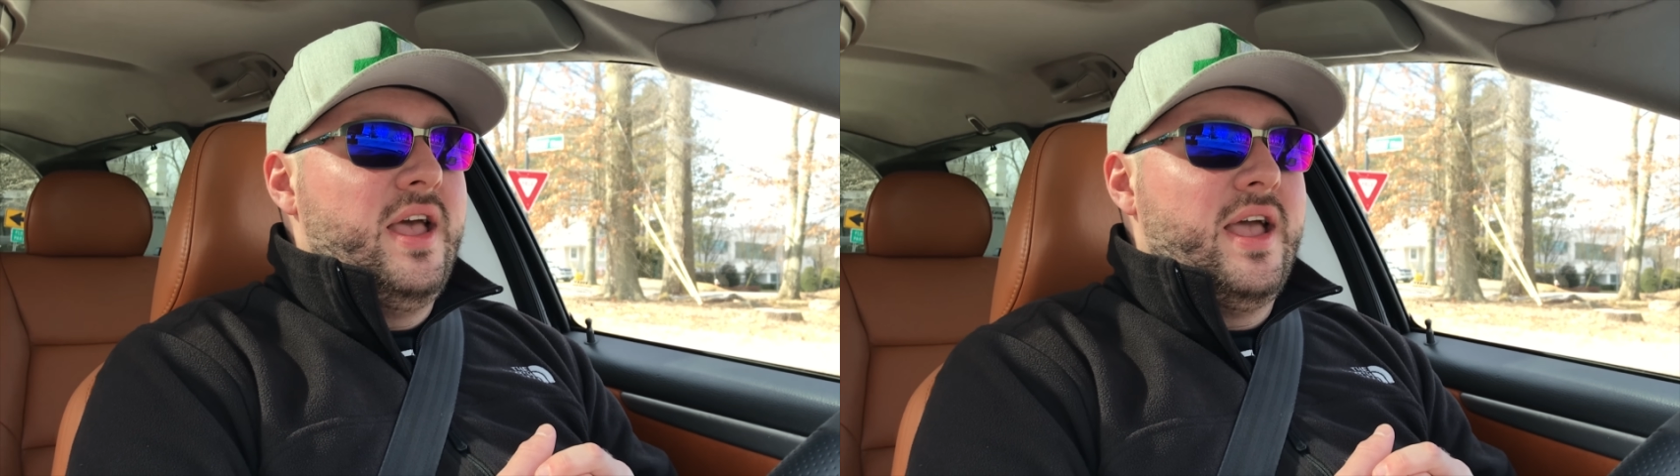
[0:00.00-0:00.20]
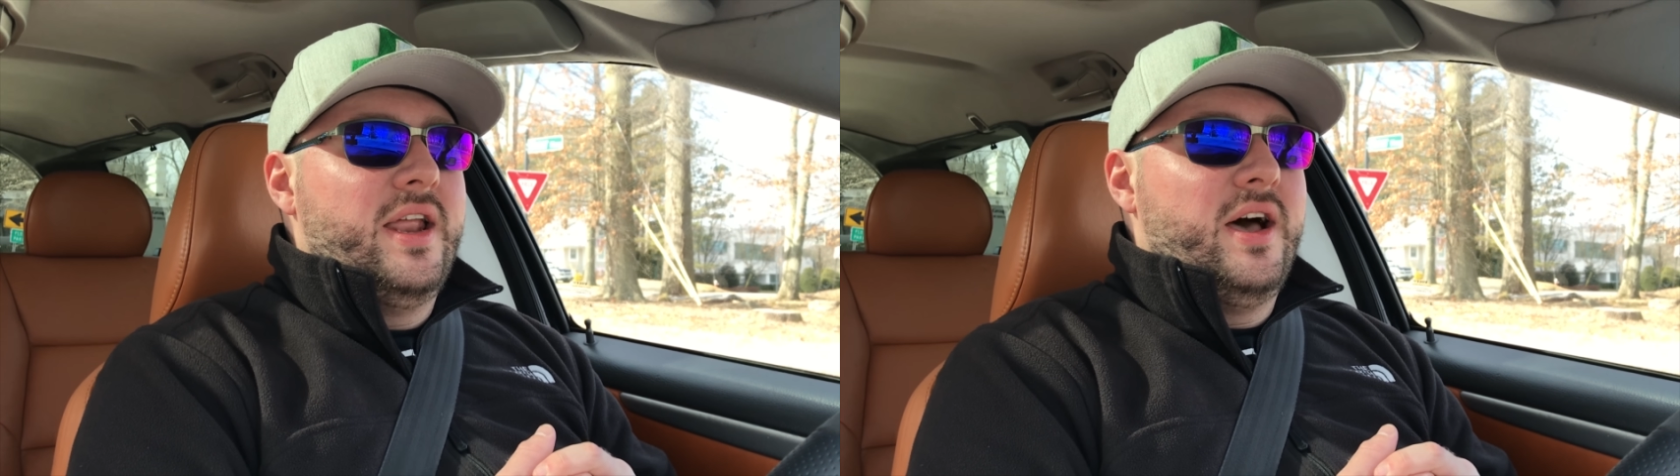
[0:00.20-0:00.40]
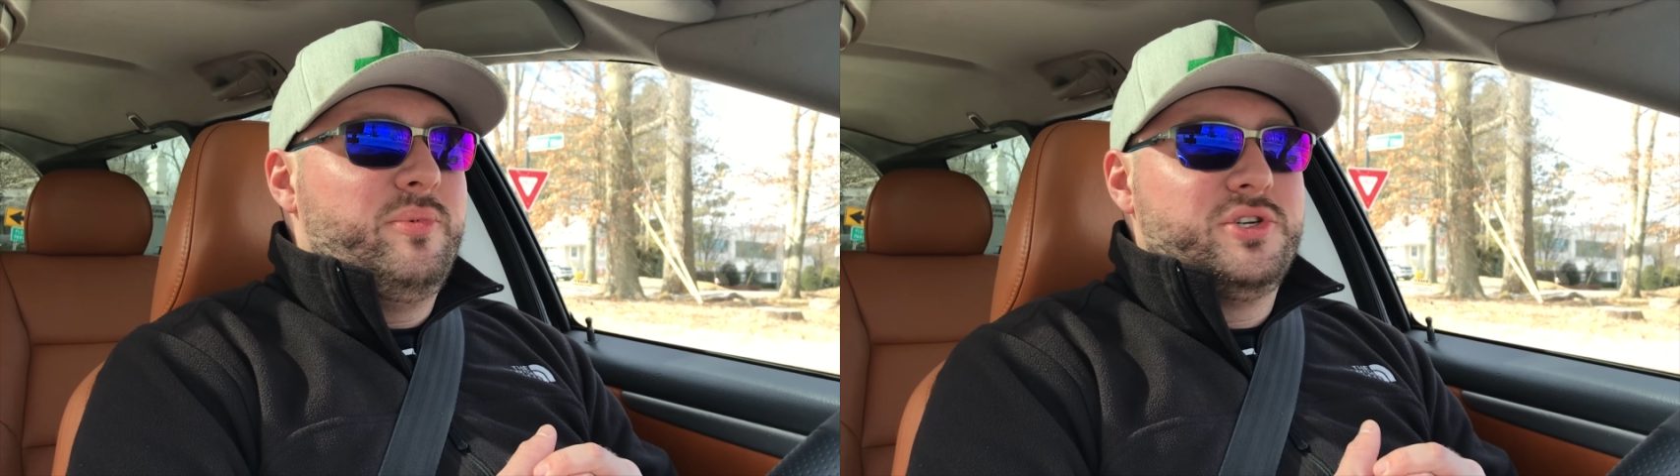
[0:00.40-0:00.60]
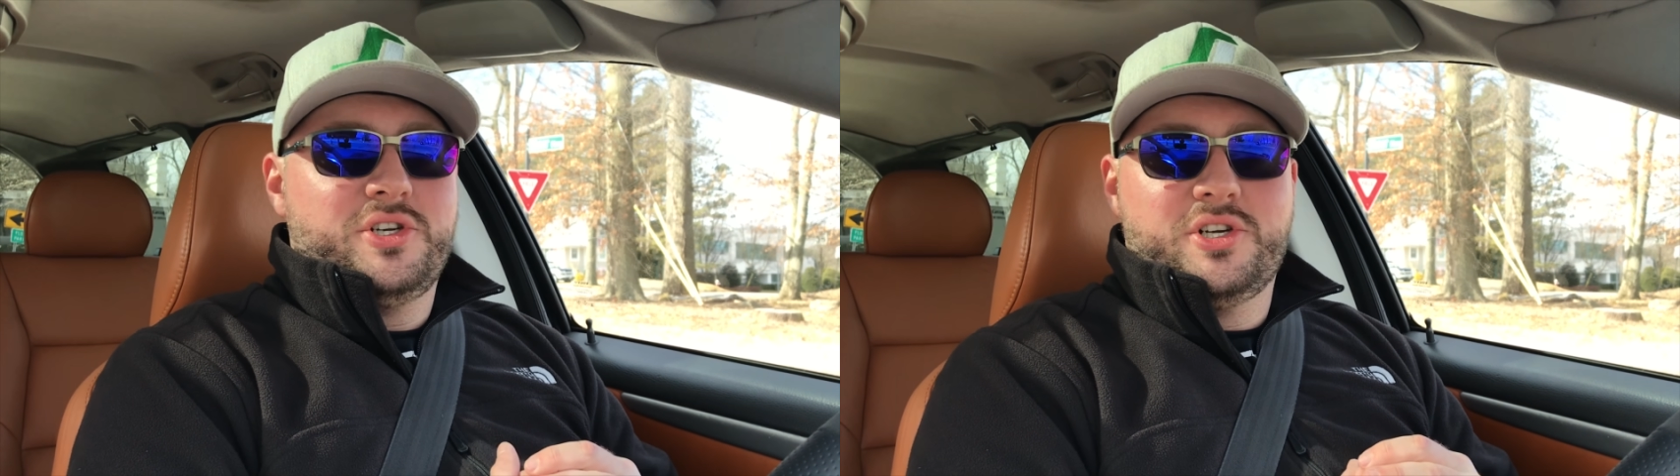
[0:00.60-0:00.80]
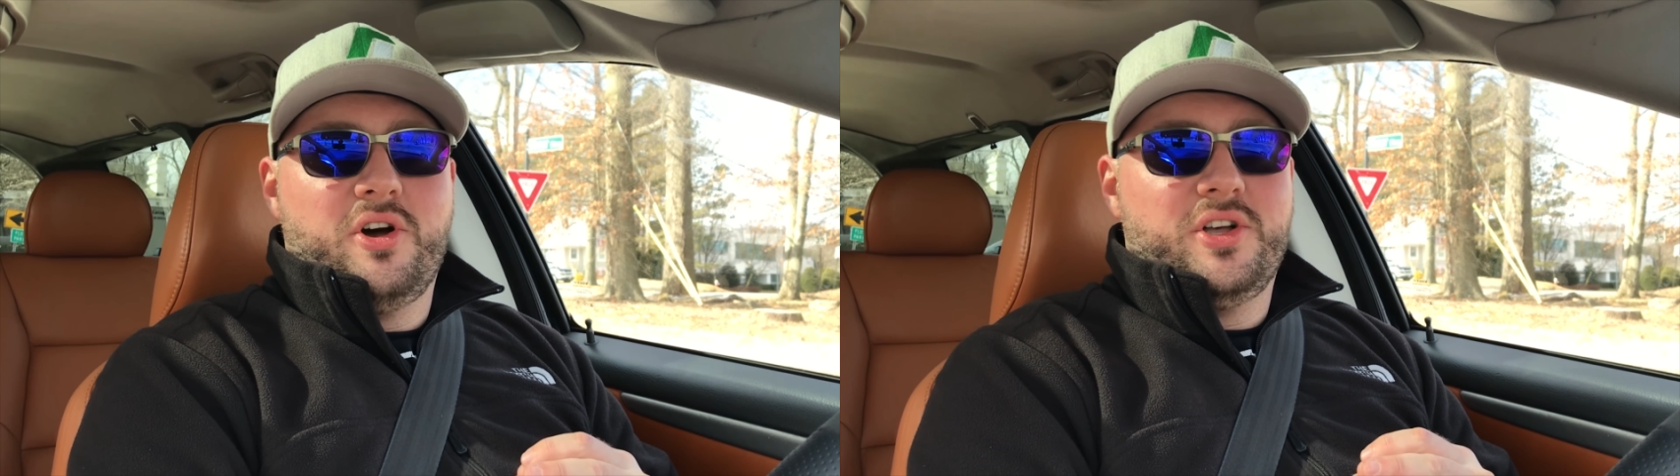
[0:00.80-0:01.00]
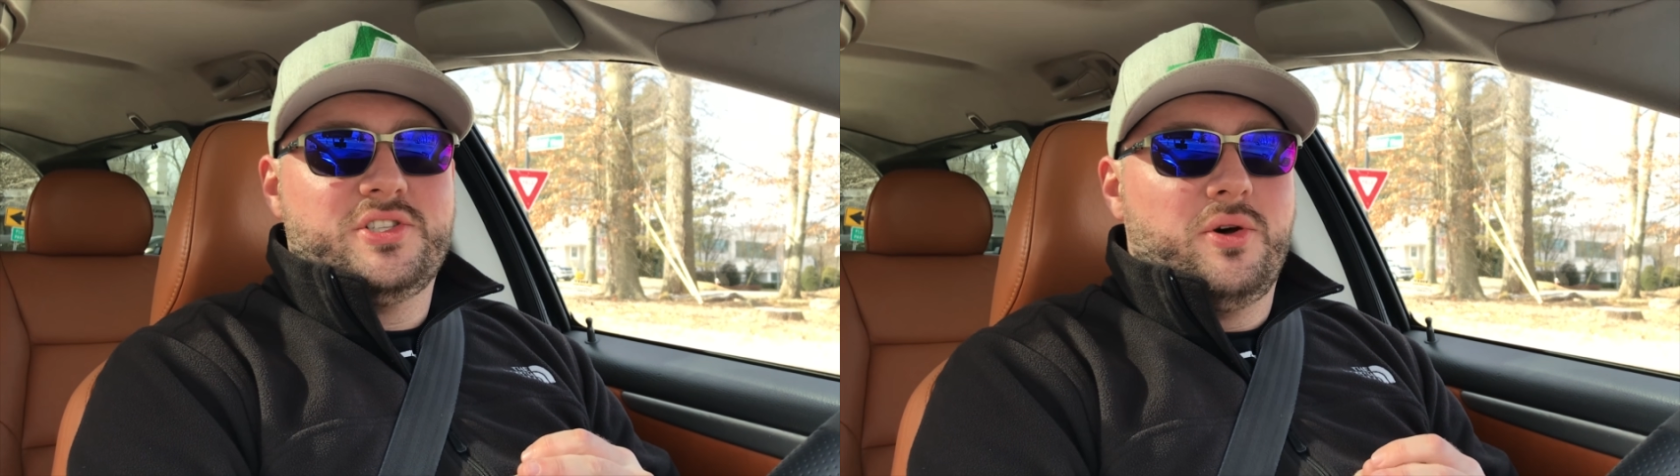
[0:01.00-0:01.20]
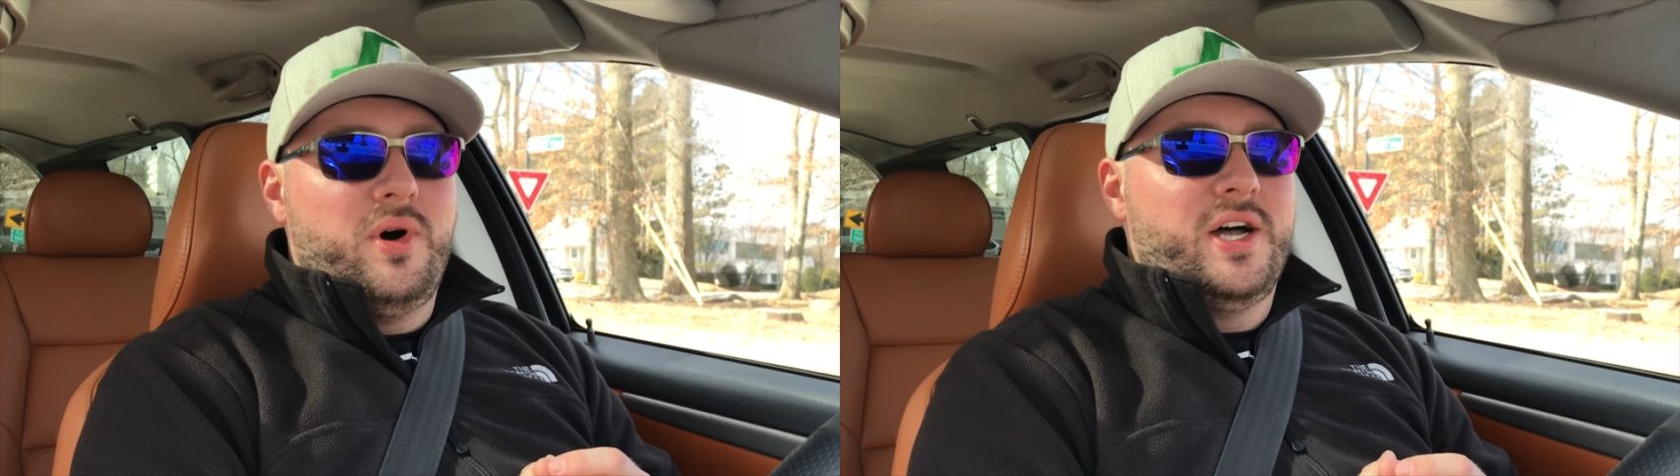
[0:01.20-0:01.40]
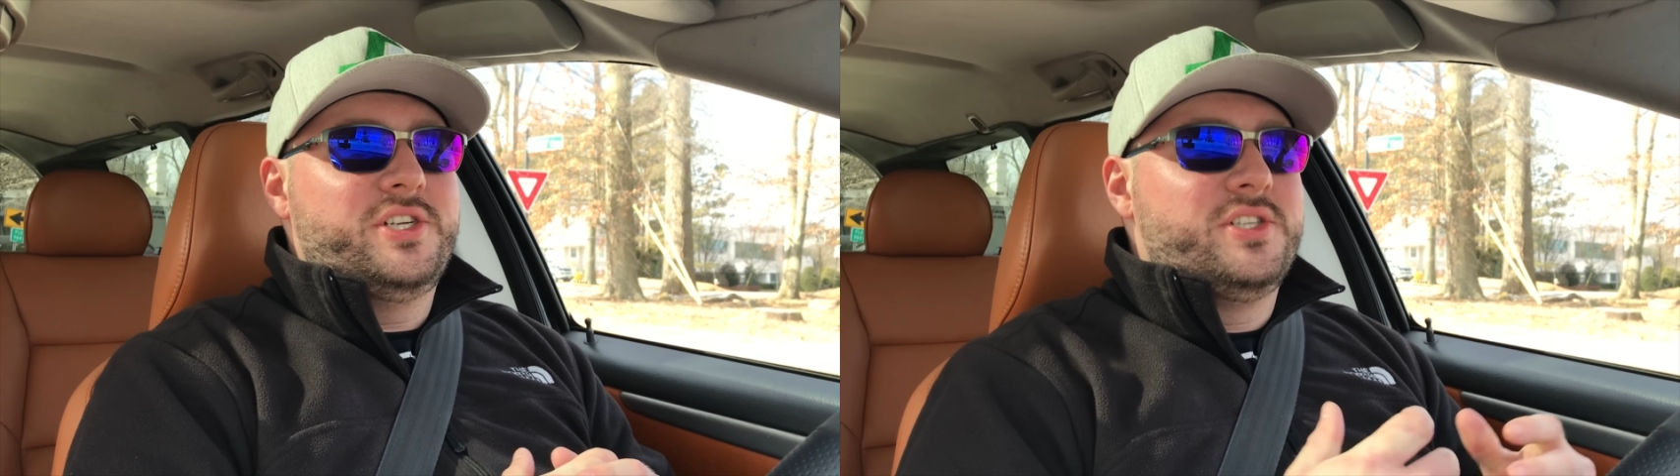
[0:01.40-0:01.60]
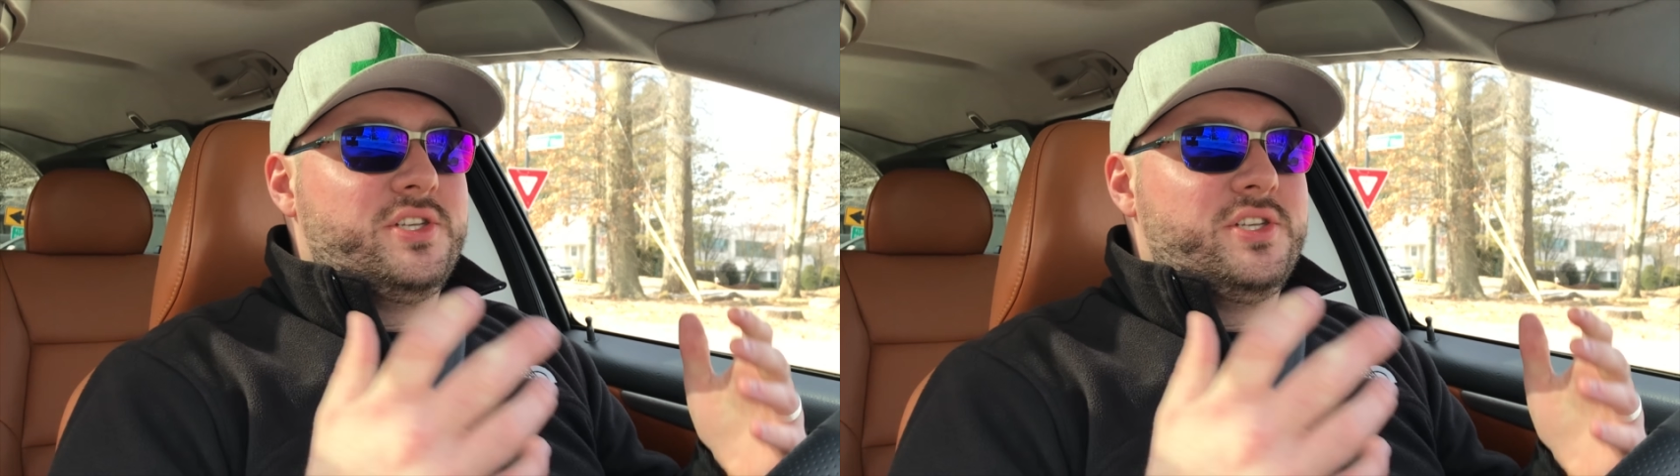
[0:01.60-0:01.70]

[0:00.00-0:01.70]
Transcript: and Patricia also watches.